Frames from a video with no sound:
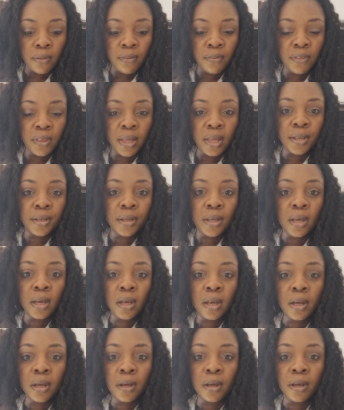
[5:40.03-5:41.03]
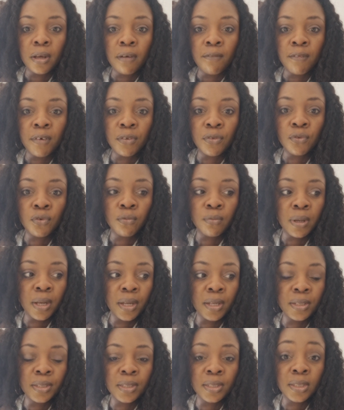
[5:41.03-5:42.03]
Then
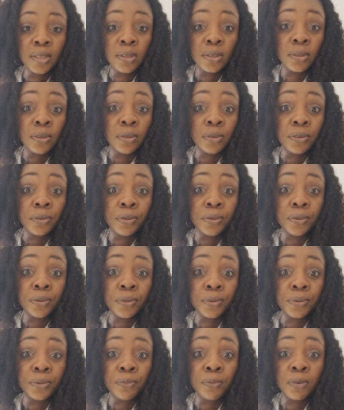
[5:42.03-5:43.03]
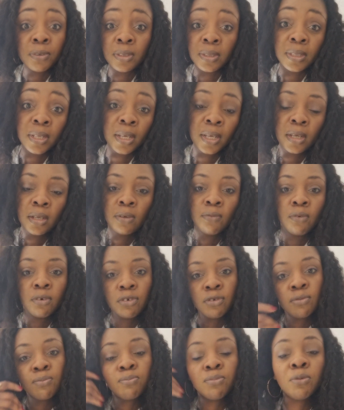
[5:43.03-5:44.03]
Fantomas was there. He
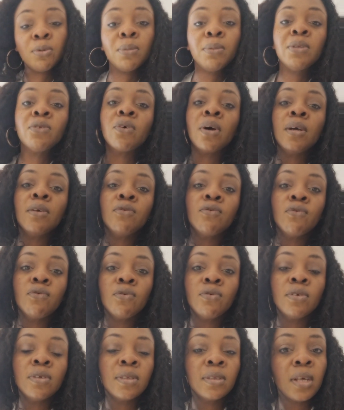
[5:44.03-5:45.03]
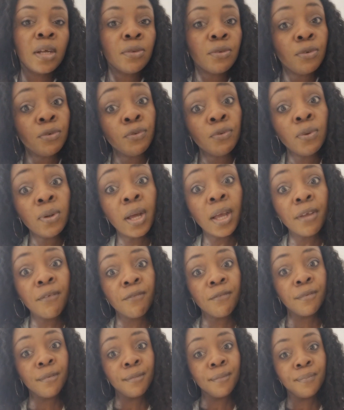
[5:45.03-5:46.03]
was probably trying to start a new
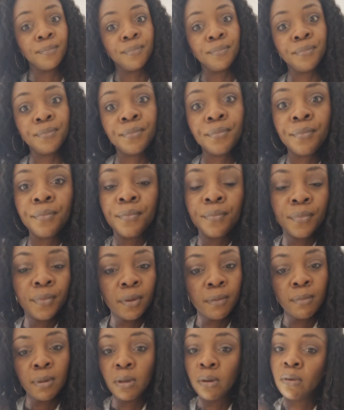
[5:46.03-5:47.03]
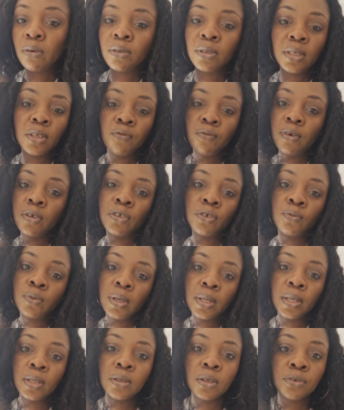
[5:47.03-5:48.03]
life because it was
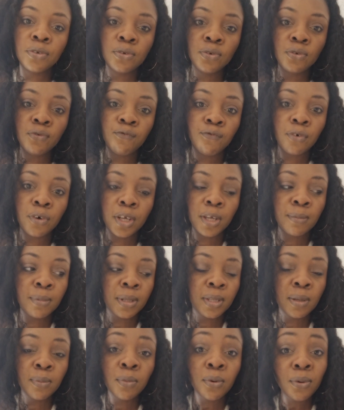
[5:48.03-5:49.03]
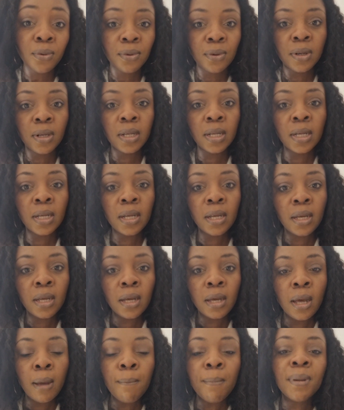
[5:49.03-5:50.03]
really not good for him anymore.
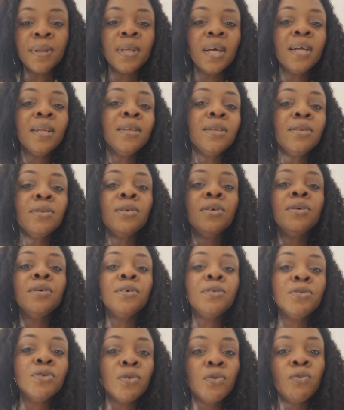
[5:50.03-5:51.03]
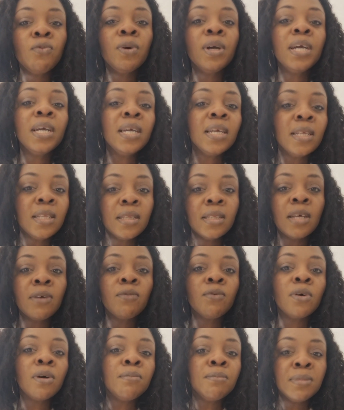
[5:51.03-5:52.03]
But then the way they
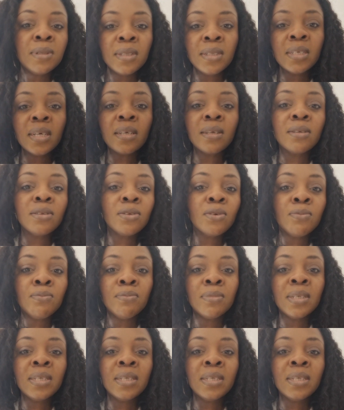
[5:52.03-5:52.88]
were mediatized,